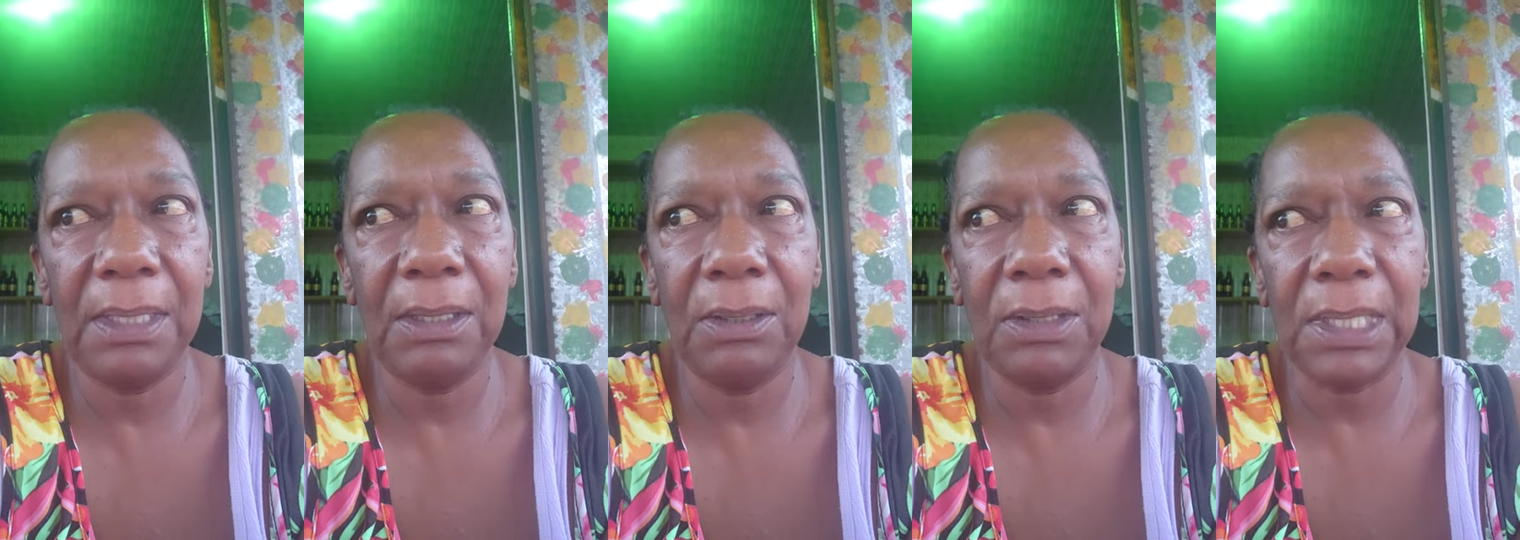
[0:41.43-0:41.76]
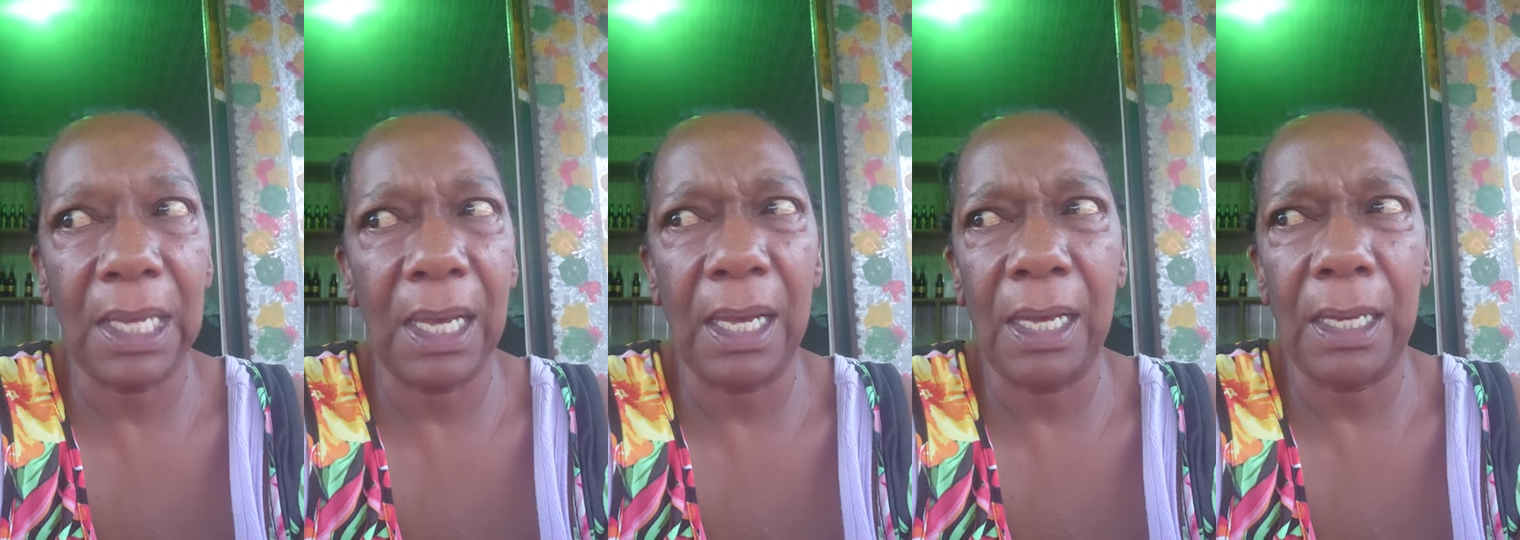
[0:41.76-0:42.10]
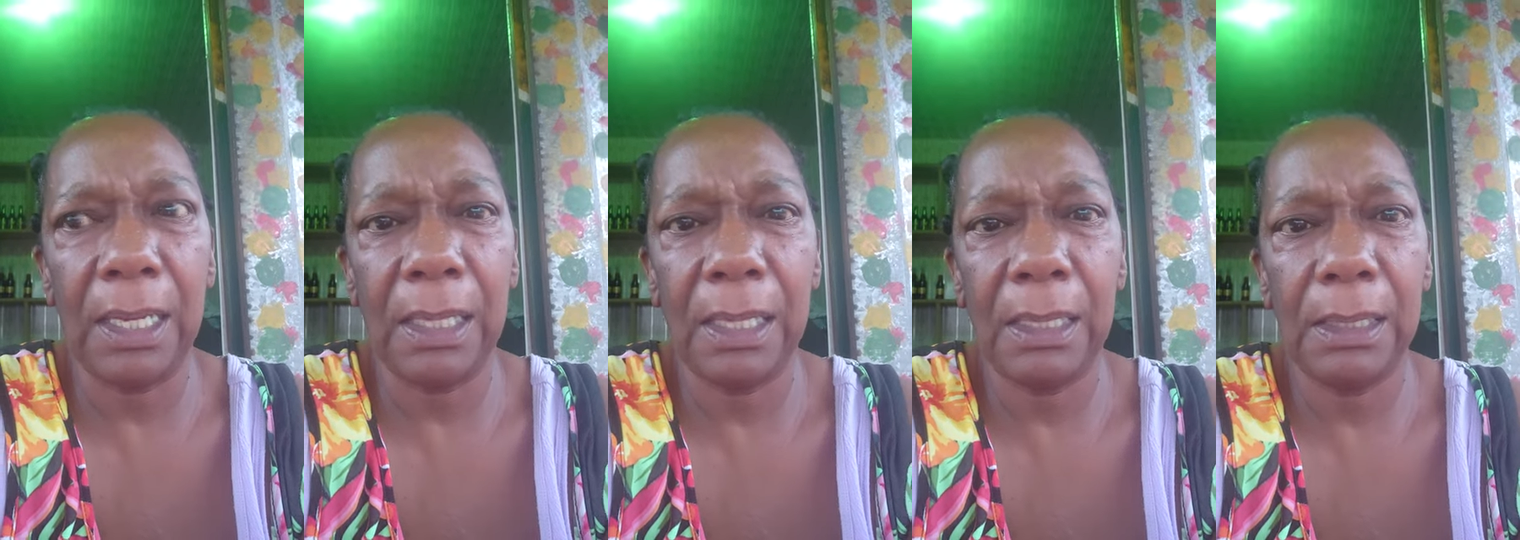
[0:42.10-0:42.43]
He goes, "Ah,
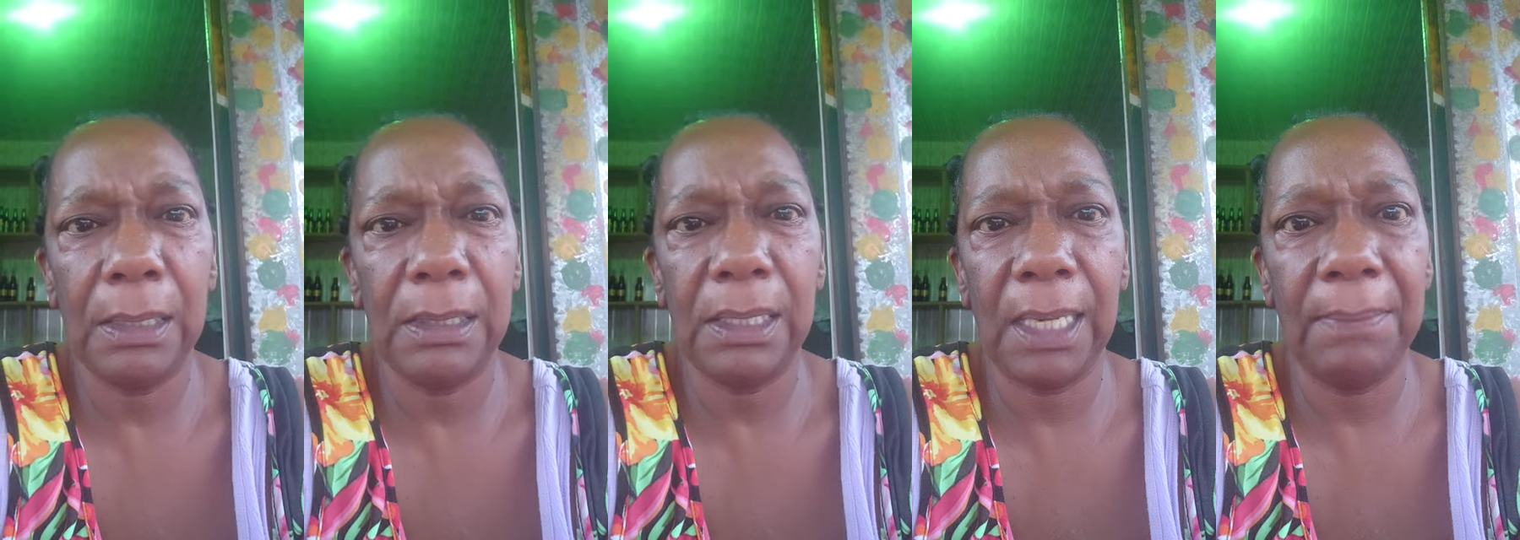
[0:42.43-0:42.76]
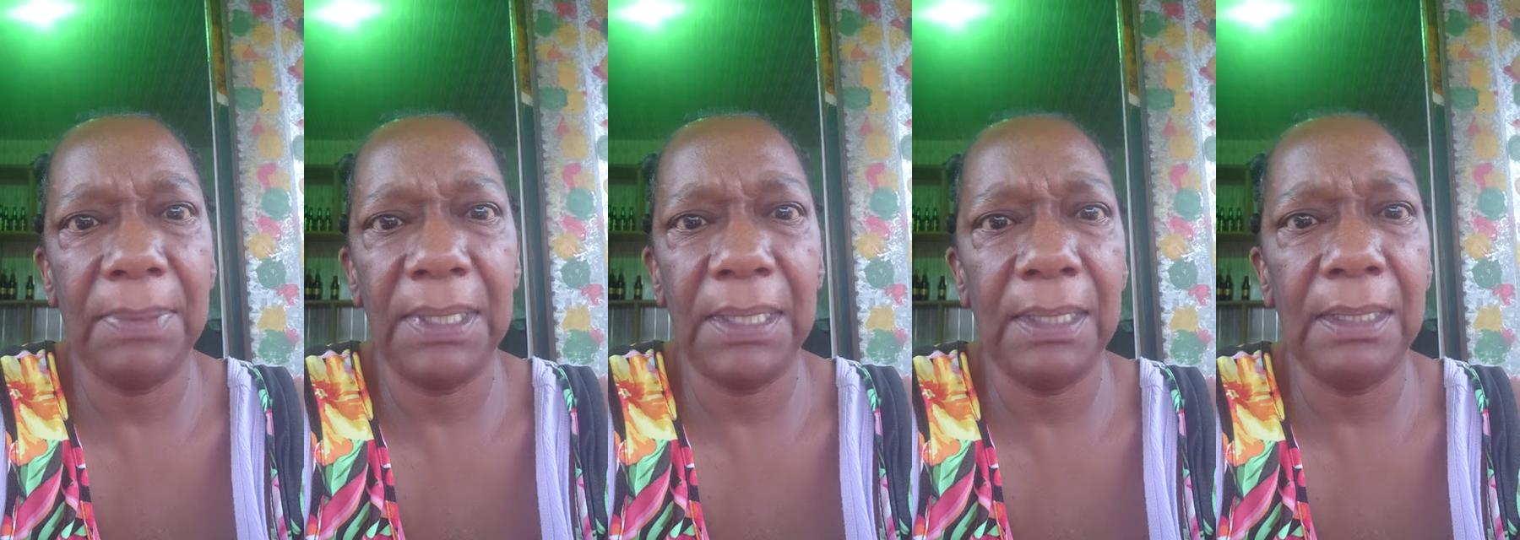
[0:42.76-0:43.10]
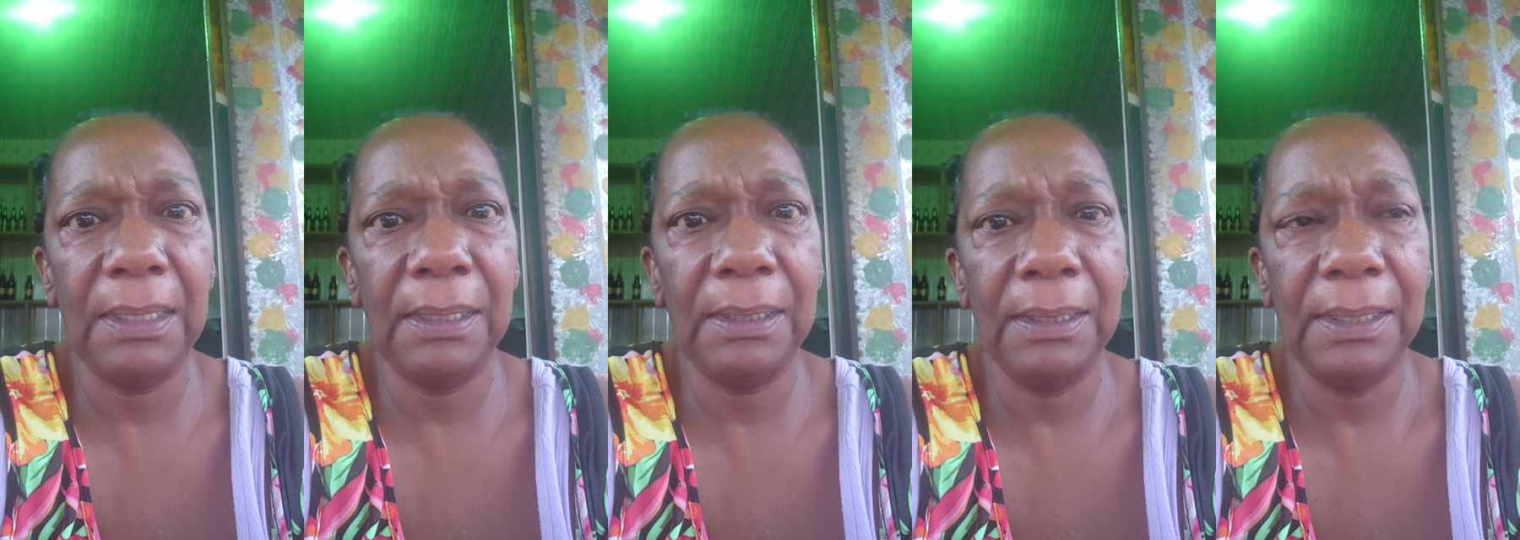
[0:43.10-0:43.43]
same
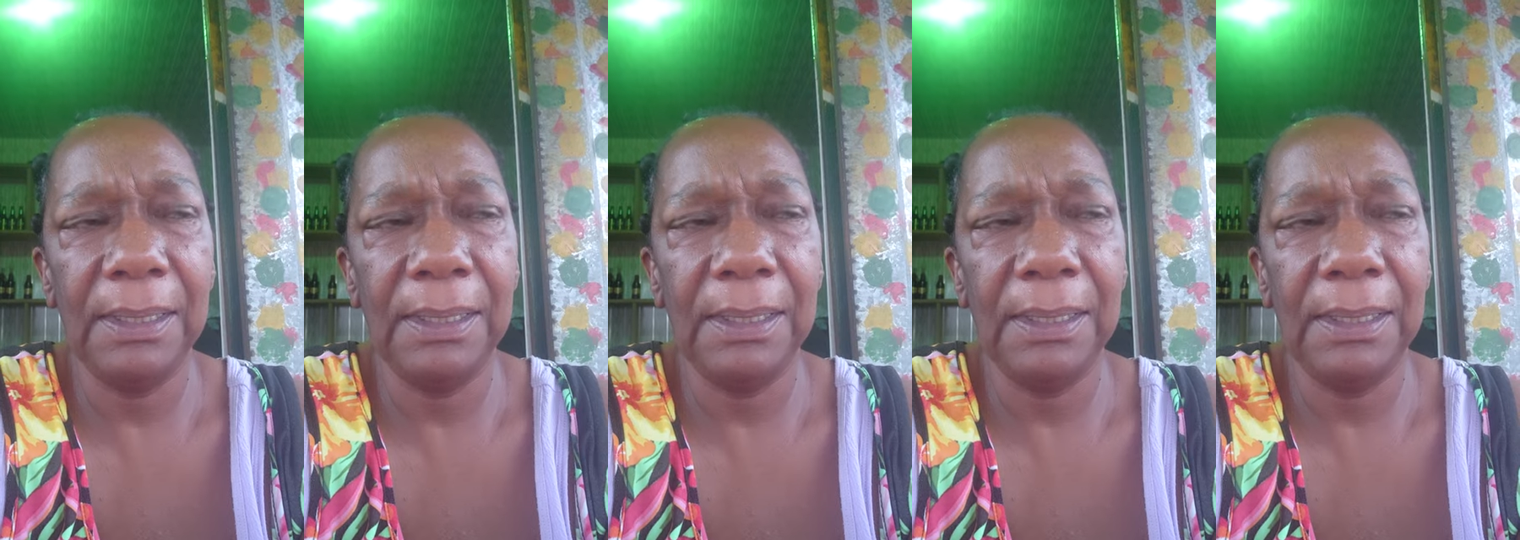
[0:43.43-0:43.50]
thing."